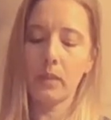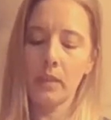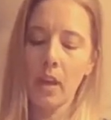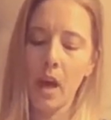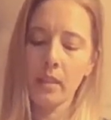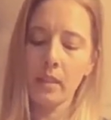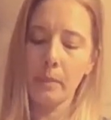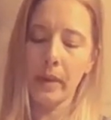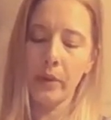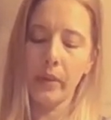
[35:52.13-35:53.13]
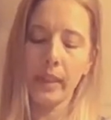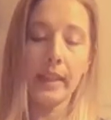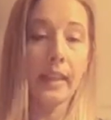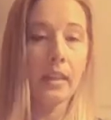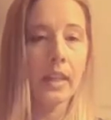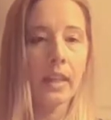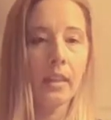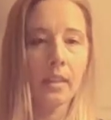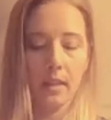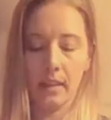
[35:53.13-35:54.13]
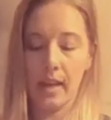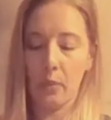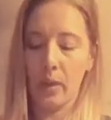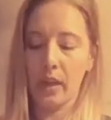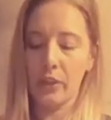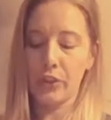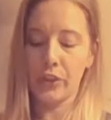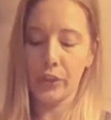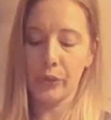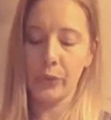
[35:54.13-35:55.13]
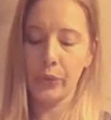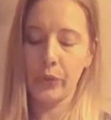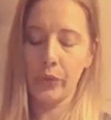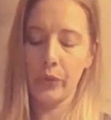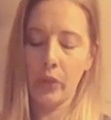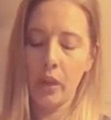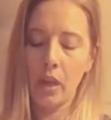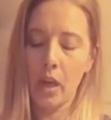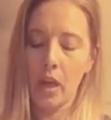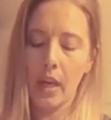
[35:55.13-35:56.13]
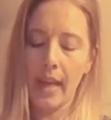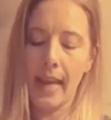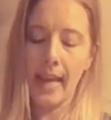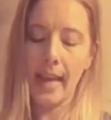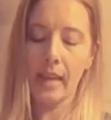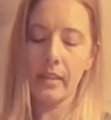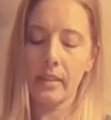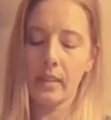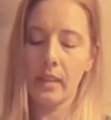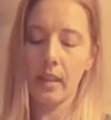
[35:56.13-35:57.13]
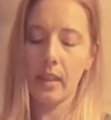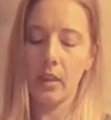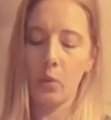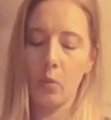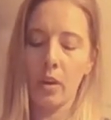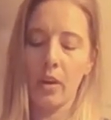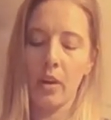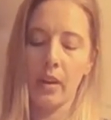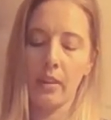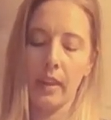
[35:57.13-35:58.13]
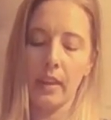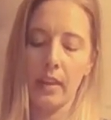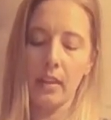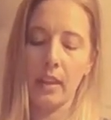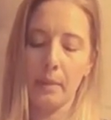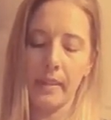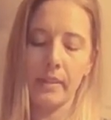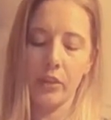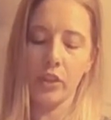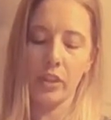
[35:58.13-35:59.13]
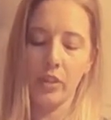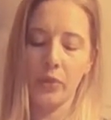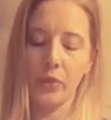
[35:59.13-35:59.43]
It talks about healing that we can do and what are the healing messages